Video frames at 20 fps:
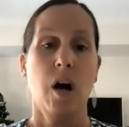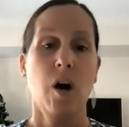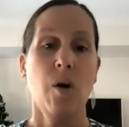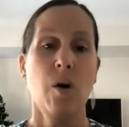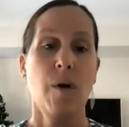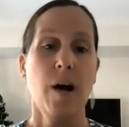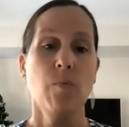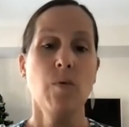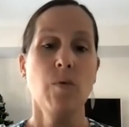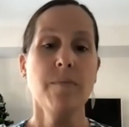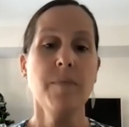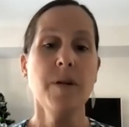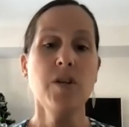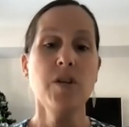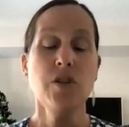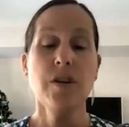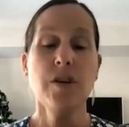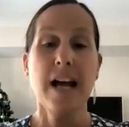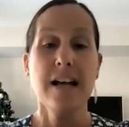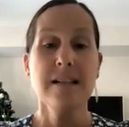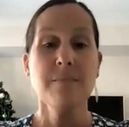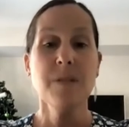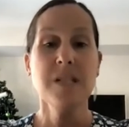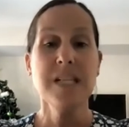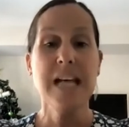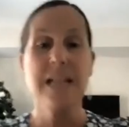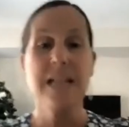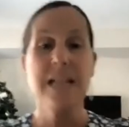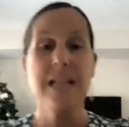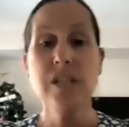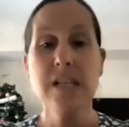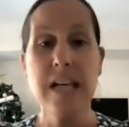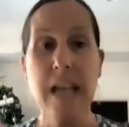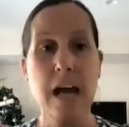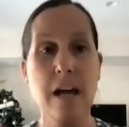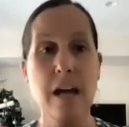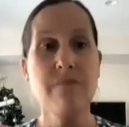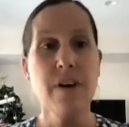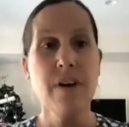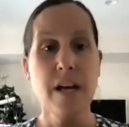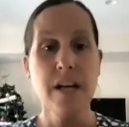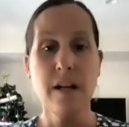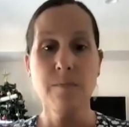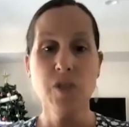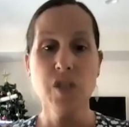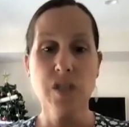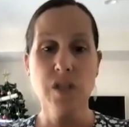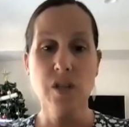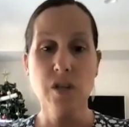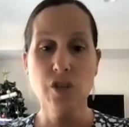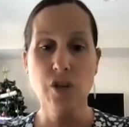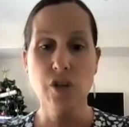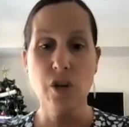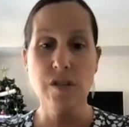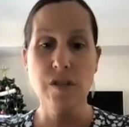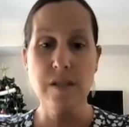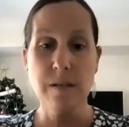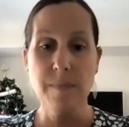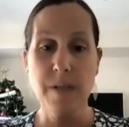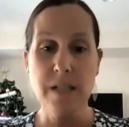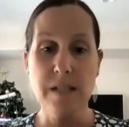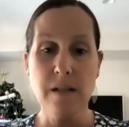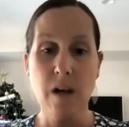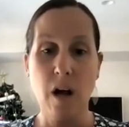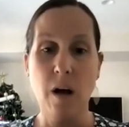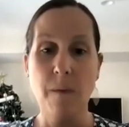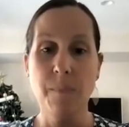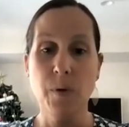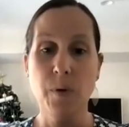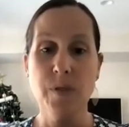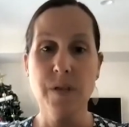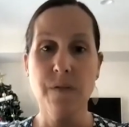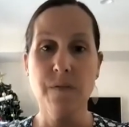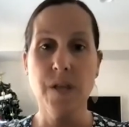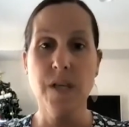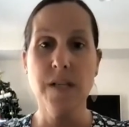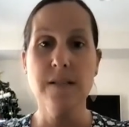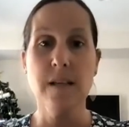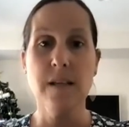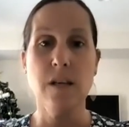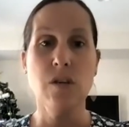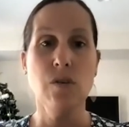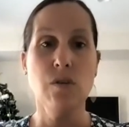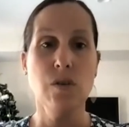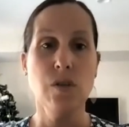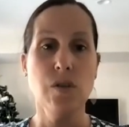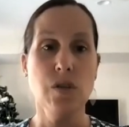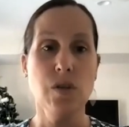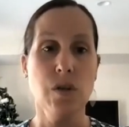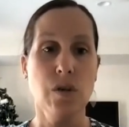all right, what I'm going to do now is I'm going to take you to Canva, and I'm just going to show you some examples of things that you can